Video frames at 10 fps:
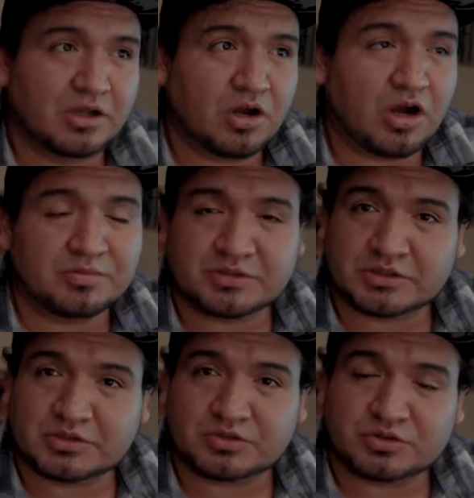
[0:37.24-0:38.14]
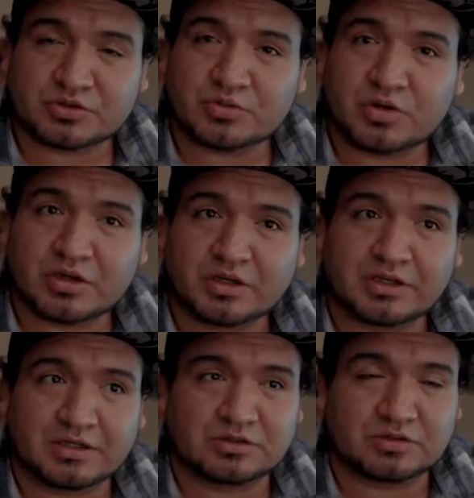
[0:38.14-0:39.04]
options or so on
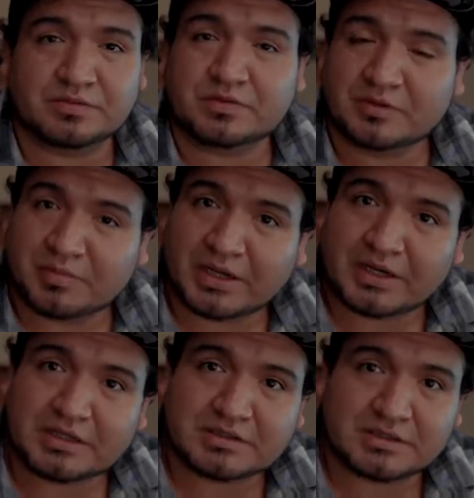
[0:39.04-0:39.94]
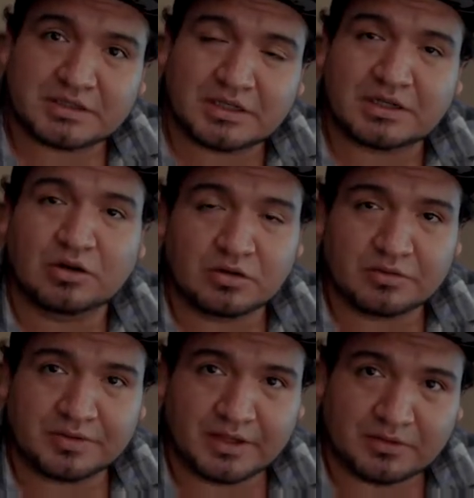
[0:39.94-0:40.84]
to the front page and all
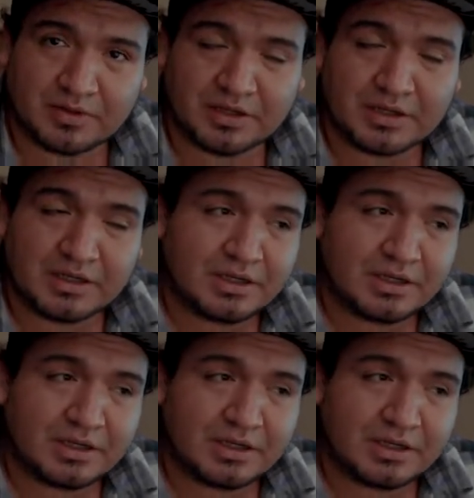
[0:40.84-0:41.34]
of that, right?